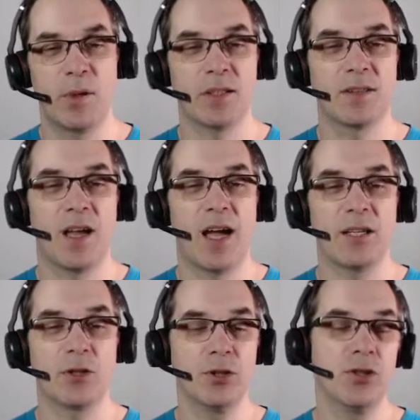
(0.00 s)
but
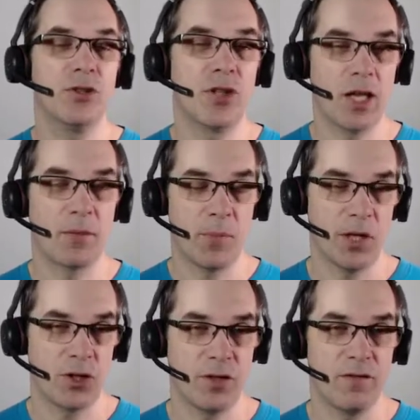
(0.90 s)
I could not
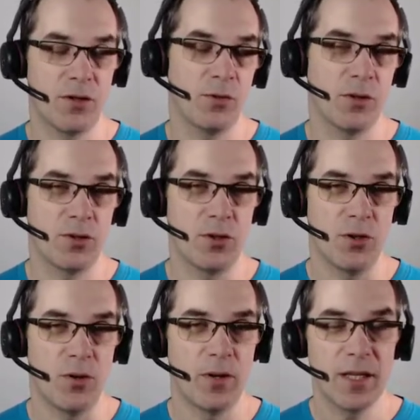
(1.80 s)
mention Visual Studio.